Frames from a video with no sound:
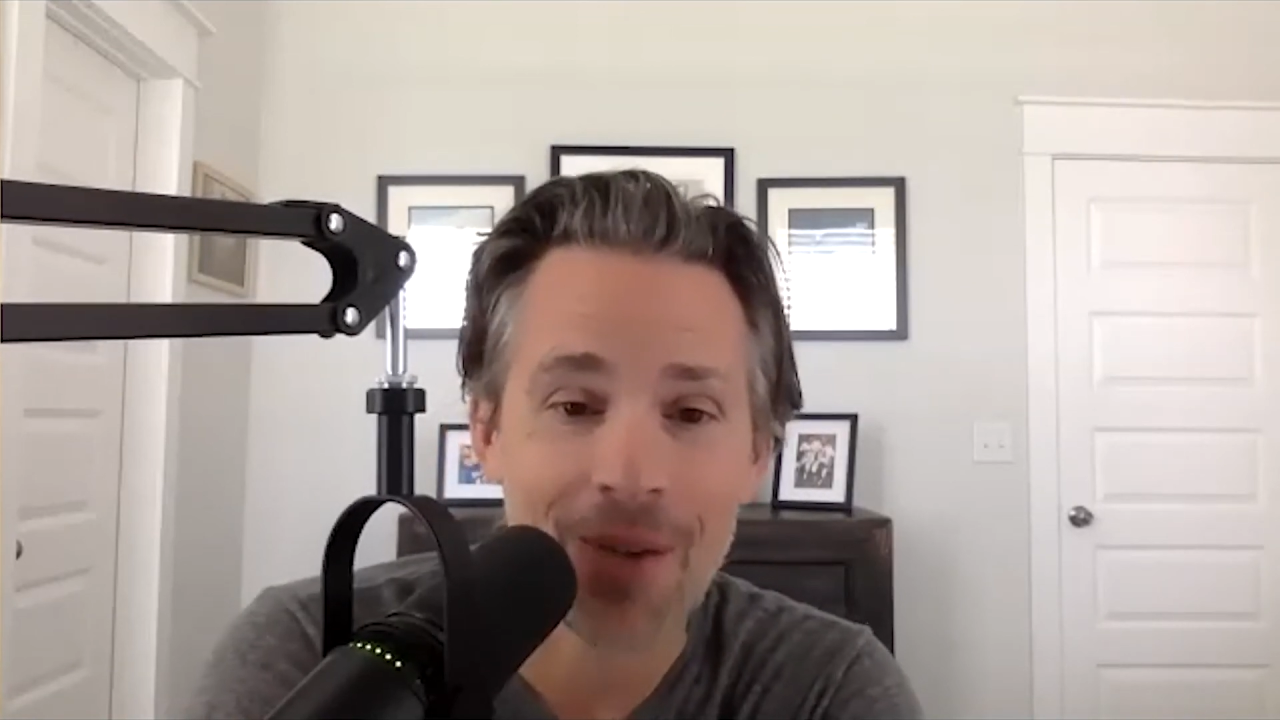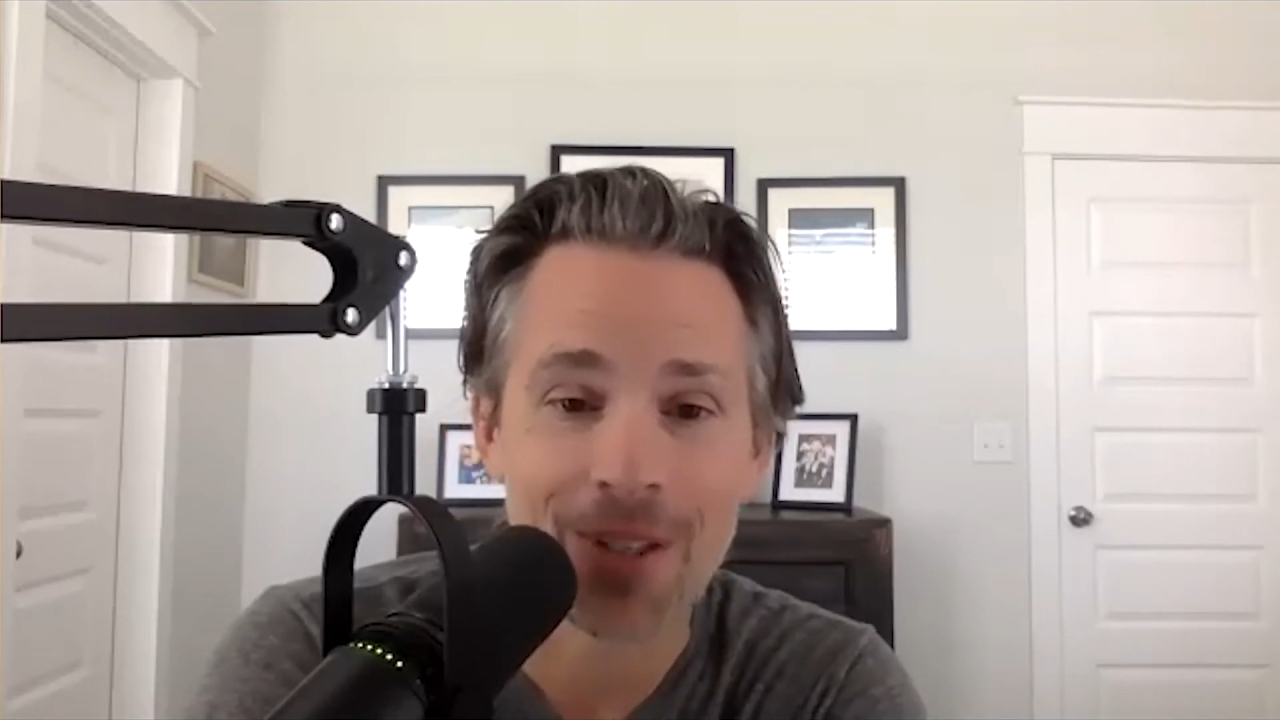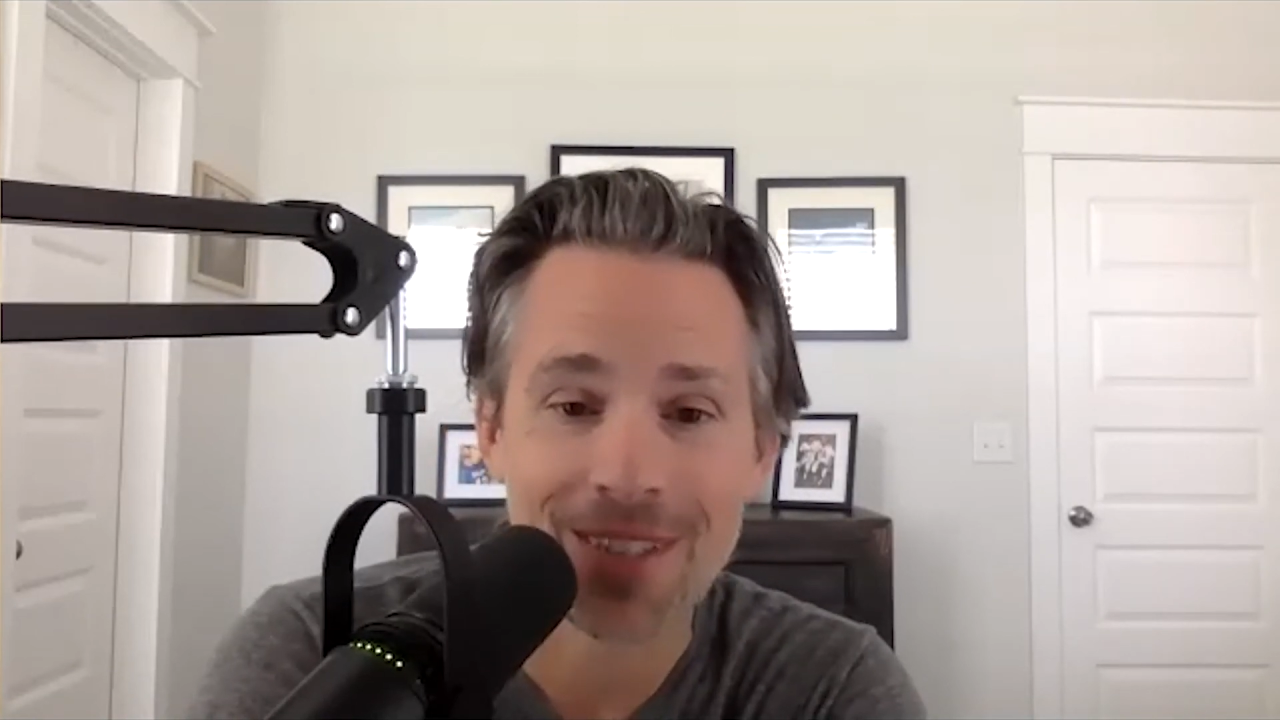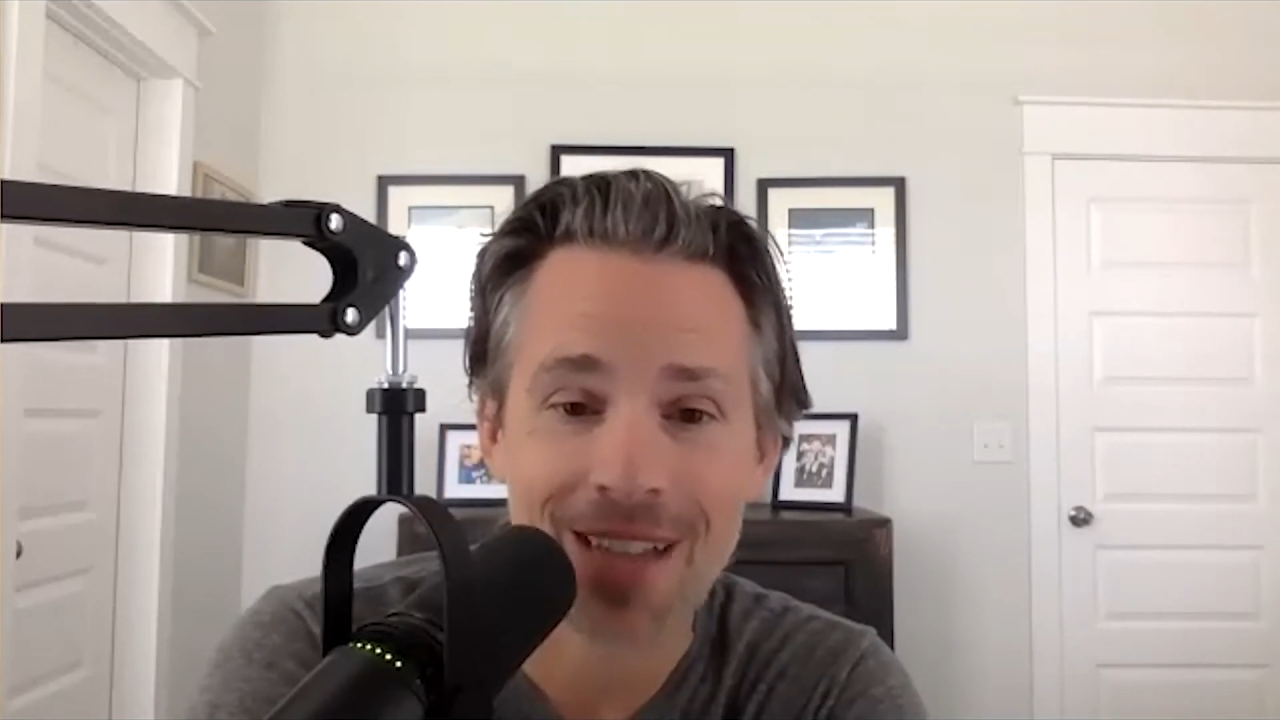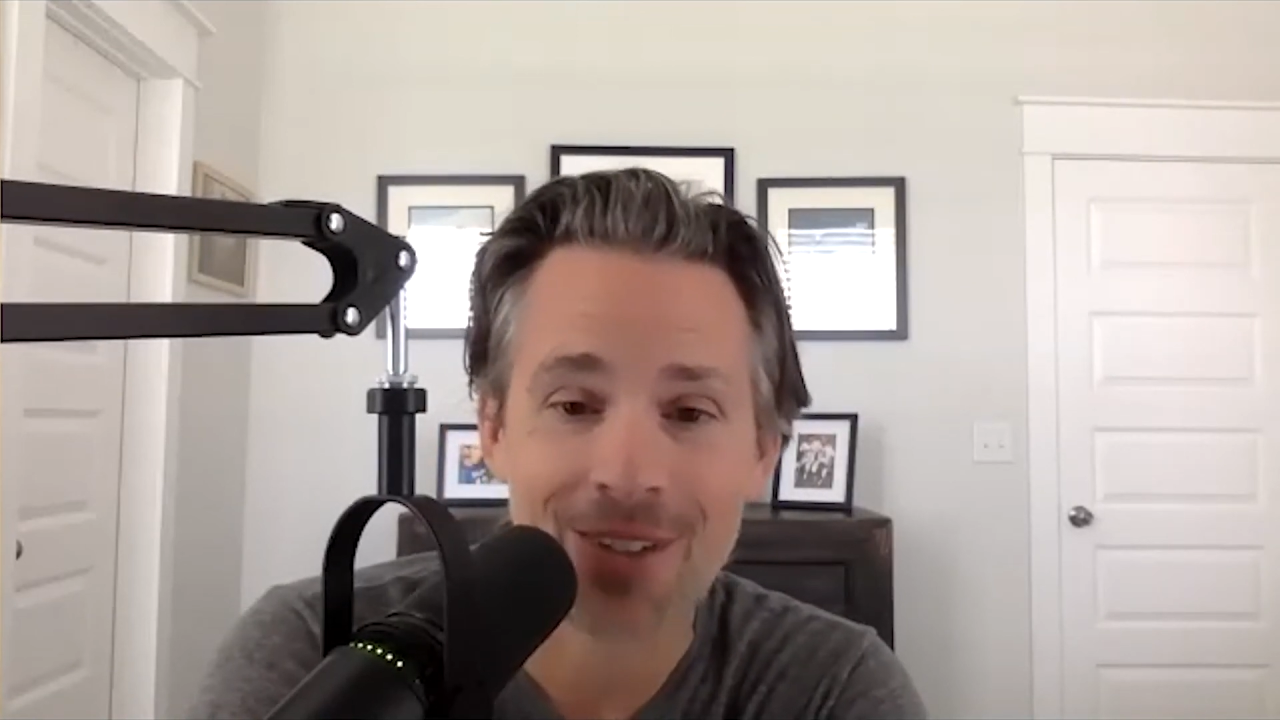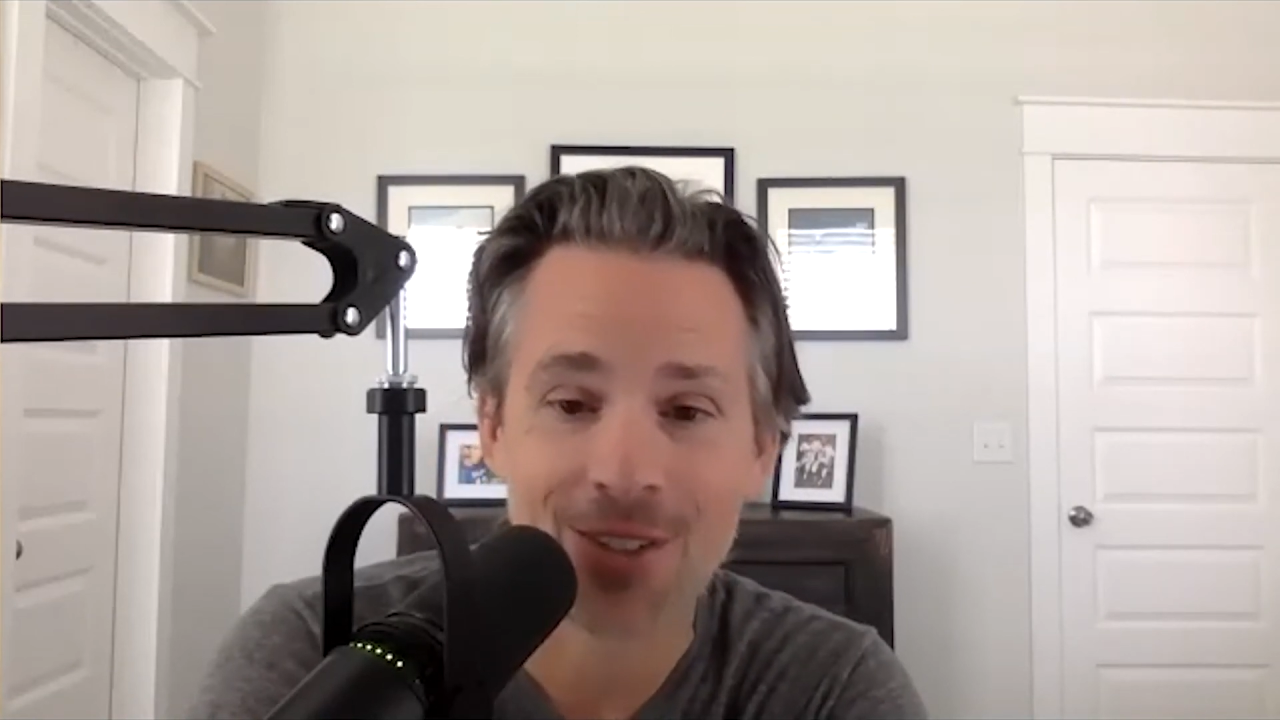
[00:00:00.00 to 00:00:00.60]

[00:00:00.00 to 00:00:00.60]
with a down